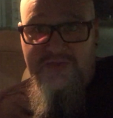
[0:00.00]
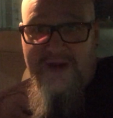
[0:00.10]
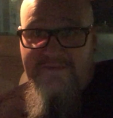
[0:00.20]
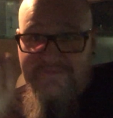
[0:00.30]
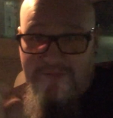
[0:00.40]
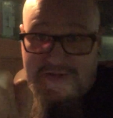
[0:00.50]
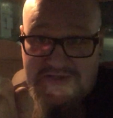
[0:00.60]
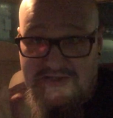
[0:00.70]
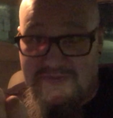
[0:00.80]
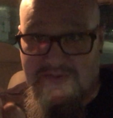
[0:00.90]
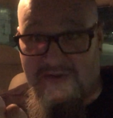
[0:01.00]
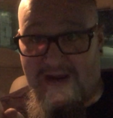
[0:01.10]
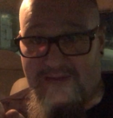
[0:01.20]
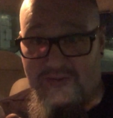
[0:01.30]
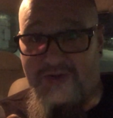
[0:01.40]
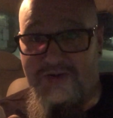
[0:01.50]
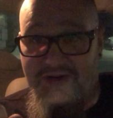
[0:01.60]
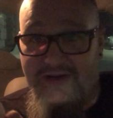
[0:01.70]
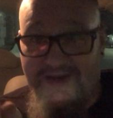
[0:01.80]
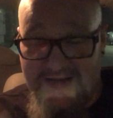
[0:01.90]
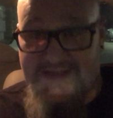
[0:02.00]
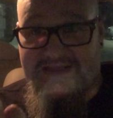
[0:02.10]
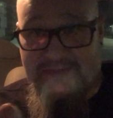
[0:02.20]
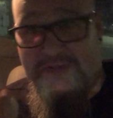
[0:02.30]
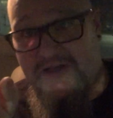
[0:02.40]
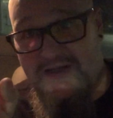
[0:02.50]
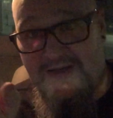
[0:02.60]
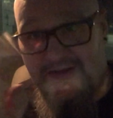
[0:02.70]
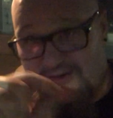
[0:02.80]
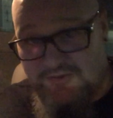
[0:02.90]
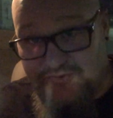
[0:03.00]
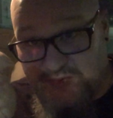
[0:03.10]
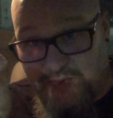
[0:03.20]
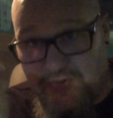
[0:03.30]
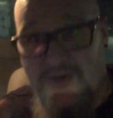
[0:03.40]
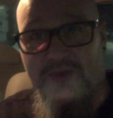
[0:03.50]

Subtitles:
my first subscriber, STP underscore